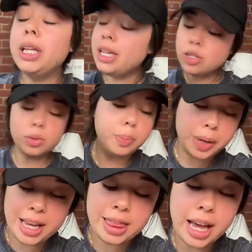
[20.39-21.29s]
Please
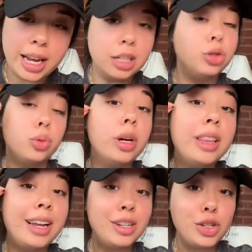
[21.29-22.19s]
repeat that and drill
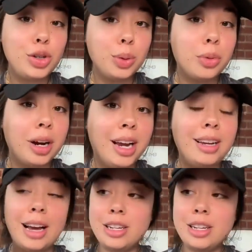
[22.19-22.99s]
that into your brain